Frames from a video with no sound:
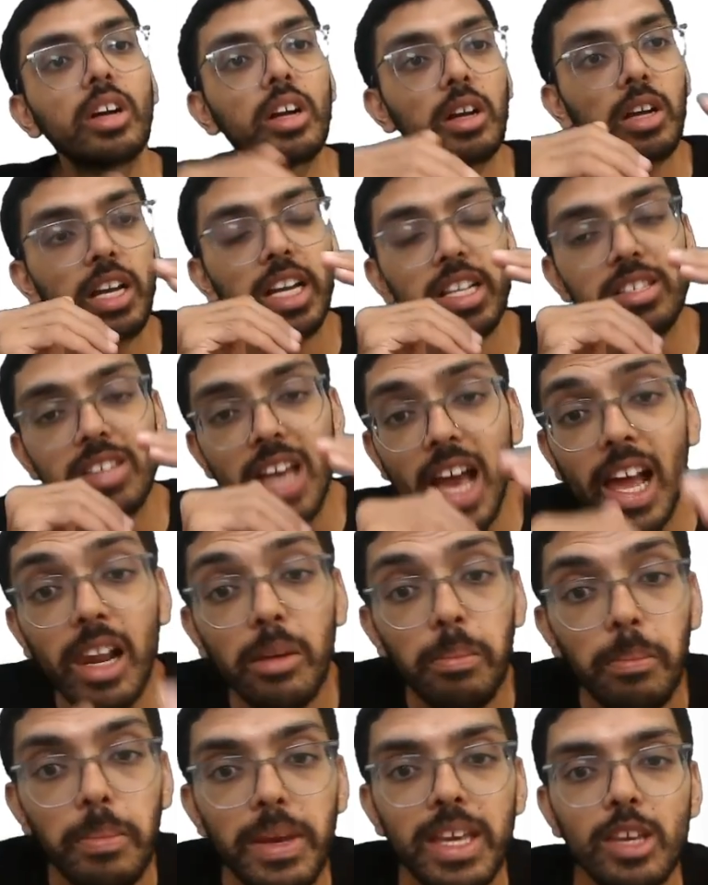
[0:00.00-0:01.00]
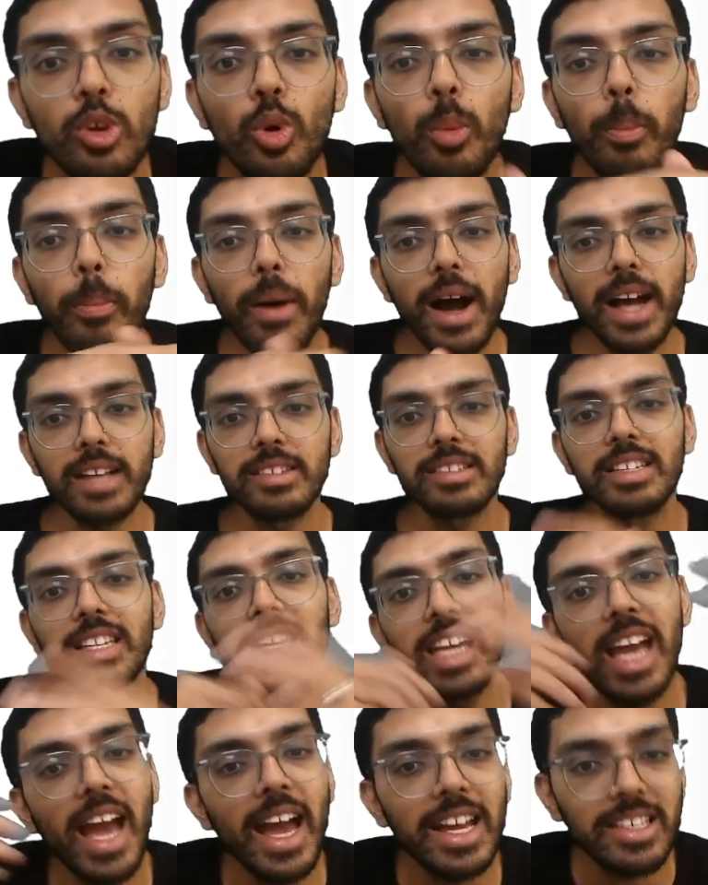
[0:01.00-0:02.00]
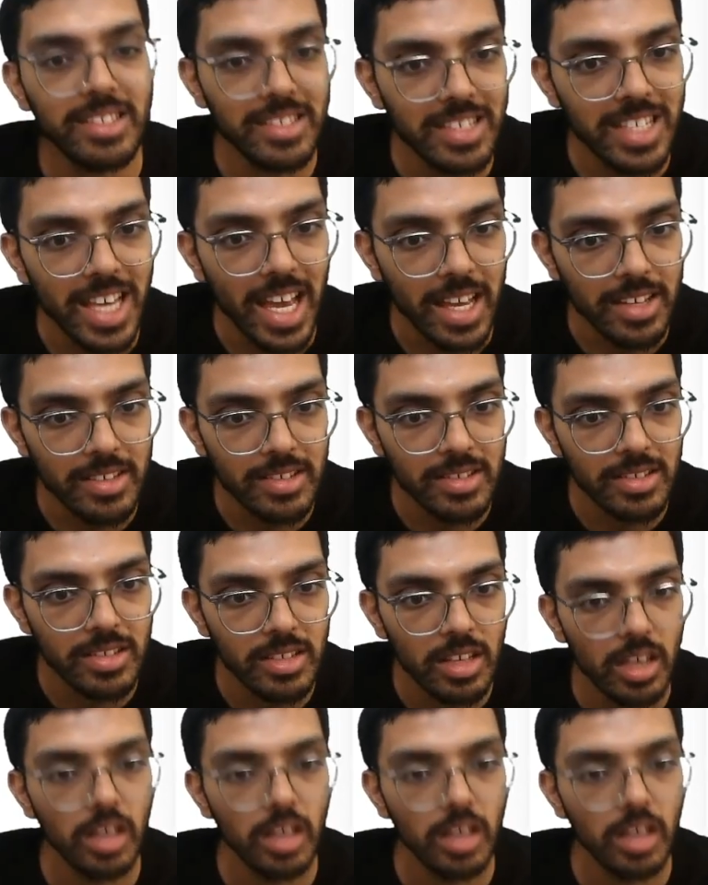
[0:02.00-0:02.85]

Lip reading: it's helping you pass the SCS.